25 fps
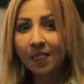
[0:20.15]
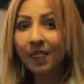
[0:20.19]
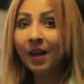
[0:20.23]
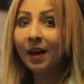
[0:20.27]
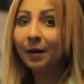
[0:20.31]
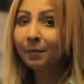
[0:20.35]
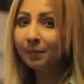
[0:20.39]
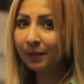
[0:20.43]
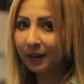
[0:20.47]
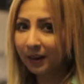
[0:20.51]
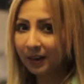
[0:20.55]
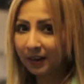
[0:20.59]

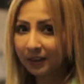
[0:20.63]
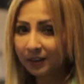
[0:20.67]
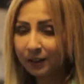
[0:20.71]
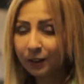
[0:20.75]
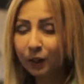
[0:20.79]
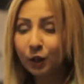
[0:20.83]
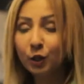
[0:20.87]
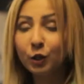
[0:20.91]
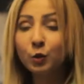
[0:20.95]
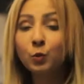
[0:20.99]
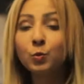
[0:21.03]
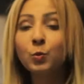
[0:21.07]
That
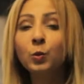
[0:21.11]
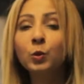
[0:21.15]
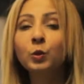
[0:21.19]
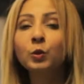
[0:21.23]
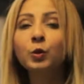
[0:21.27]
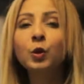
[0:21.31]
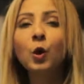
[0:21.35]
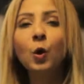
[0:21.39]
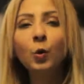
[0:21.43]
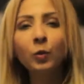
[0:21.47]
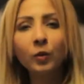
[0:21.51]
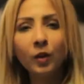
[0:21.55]
means you will
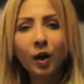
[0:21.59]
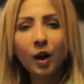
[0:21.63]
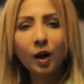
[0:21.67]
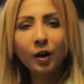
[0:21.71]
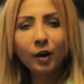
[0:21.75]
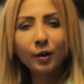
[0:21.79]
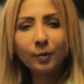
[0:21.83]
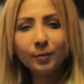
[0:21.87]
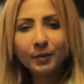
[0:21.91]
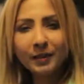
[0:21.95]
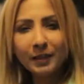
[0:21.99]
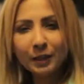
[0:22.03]
no
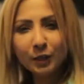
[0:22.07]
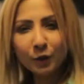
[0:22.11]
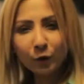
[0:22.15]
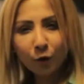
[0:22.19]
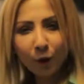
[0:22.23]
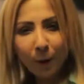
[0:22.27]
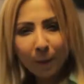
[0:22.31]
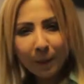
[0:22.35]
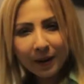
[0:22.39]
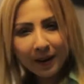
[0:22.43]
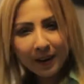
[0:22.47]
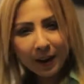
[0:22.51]
longer be
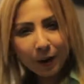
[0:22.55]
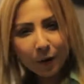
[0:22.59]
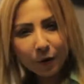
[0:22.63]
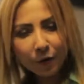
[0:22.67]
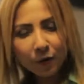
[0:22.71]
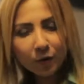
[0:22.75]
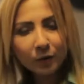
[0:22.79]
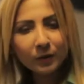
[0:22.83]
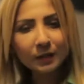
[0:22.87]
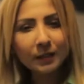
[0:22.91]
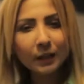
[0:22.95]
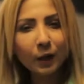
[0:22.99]
scrubbing
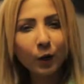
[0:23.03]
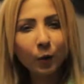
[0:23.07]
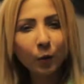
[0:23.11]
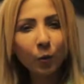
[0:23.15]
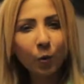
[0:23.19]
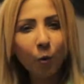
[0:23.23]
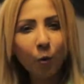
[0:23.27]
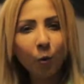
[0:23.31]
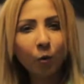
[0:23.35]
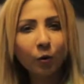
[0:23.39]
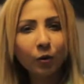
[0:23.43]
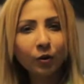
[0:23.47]
out those little
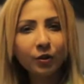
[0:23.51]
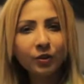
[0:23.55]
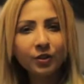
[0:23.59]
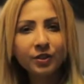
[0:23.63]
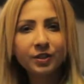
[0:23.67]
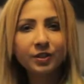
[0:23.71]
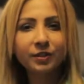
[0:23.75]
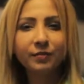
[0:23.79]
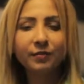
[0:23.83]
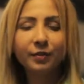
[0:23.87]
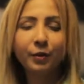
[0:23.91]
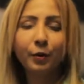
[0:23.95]

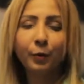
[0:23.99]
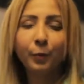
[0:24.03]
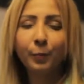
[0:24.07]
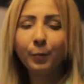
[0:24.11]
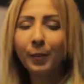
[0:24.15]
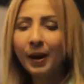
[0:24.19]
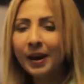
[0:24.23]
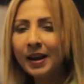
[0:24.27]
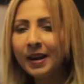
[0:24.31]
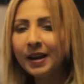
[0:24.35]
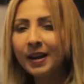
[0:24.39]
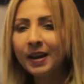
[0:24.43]
corners of your
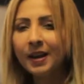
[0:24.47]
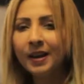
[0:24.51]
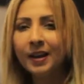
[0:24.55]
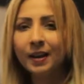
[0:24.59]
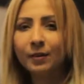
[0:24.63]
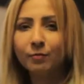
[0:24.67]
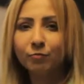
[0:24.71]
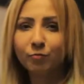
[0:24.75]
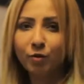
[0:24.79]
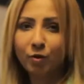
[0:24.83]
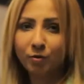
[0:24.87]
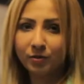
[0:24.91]

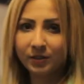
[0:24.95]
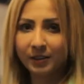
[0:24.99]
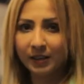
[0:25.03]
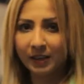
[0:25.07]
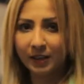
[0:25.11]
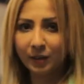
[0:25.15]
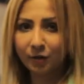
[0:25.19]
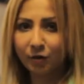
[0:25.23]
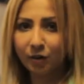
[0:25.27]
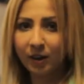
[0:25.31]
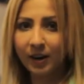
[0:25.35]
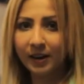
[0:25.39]
baking and
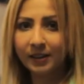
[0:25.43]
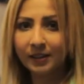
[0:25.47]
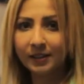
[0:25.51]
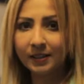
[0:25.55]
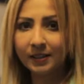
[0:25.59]
roasting trays.